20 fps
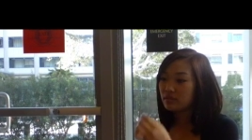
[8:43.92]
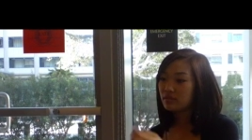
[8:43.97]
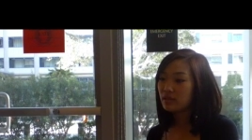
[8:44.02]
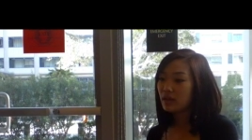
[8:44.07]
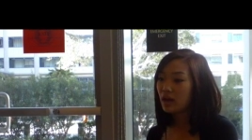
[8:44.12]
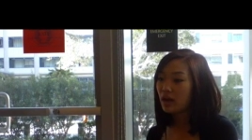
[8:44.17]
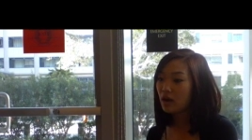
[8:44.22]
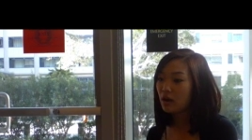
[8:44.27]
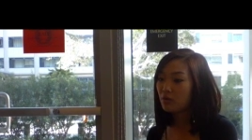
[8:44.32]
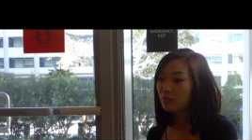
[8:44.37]

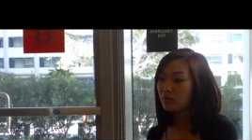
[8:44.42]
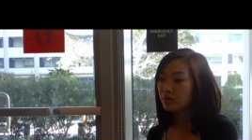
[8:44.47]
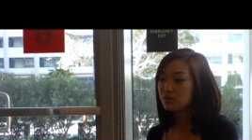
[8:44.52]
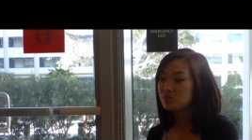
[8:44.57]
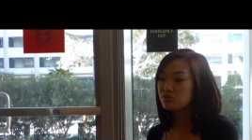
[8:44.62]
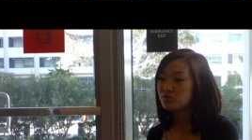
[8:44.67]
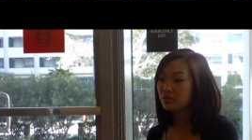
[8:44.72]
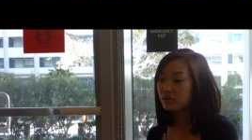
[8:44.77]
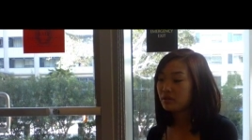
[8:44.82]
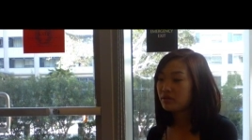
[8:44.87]
how
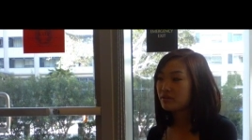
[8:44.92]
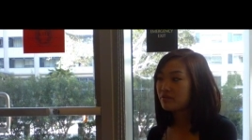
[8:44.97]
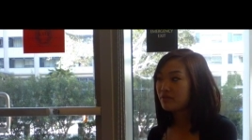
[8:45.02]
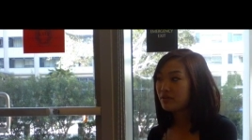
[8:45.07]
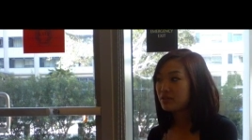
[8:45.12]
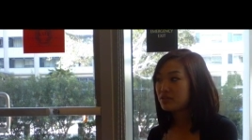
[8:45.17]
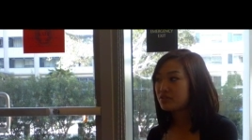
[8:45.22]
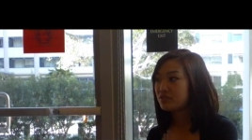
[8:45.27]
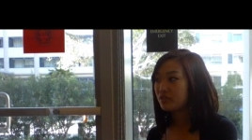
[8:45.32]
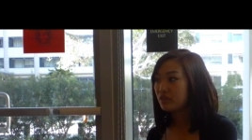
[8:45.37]
much you let it
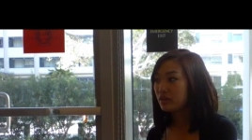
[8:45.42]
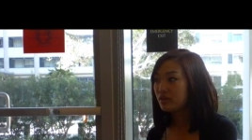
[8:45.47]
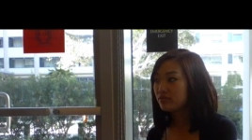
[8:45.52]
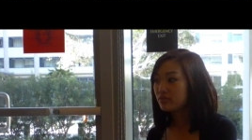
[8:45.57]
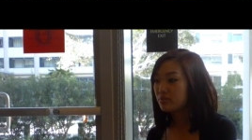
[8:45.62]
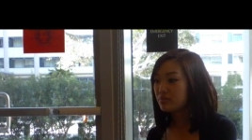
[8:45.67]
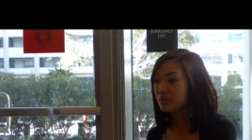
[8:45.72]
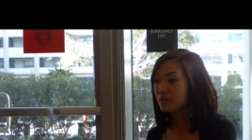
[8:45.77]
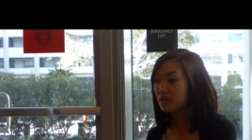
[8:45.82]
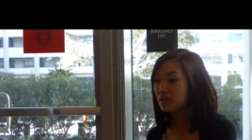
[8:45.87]
affect your life
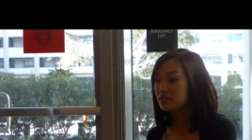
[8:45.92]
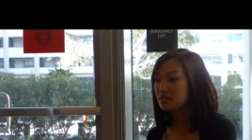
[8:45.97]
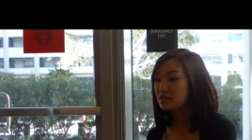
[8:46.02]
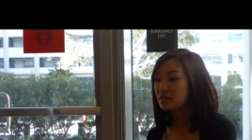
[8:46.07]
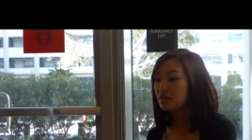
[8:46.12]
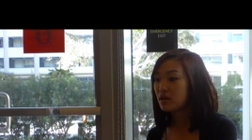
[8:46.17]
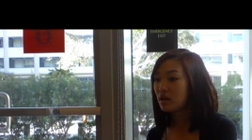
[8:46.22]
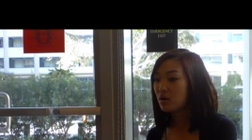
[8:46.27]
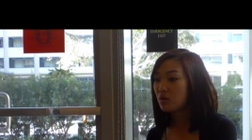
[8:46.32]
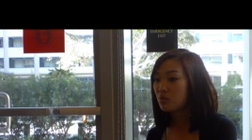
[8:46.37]
depends on
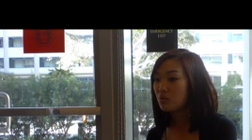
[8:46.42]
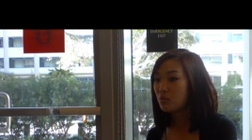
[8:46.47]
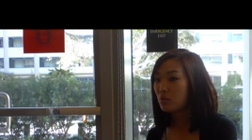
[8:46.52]
how